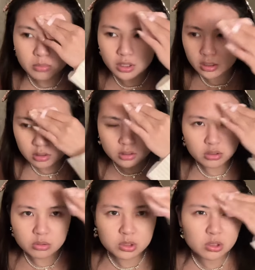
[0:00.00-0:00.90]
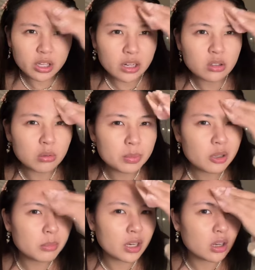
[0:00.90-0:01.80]
But usually I don't
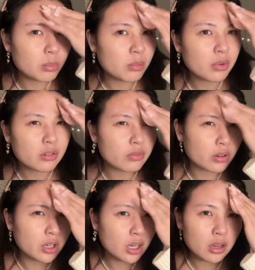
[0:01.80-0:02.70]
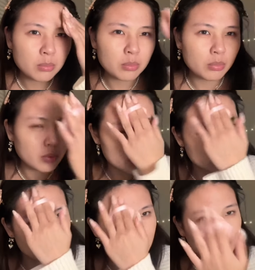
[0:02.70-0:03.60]
put makeup on my forehead. I
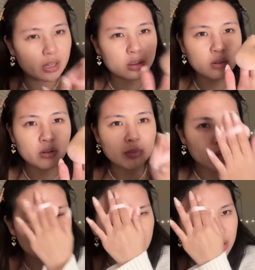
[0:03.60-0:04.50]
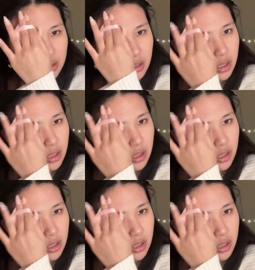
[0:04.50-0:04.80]
just put like the remainder.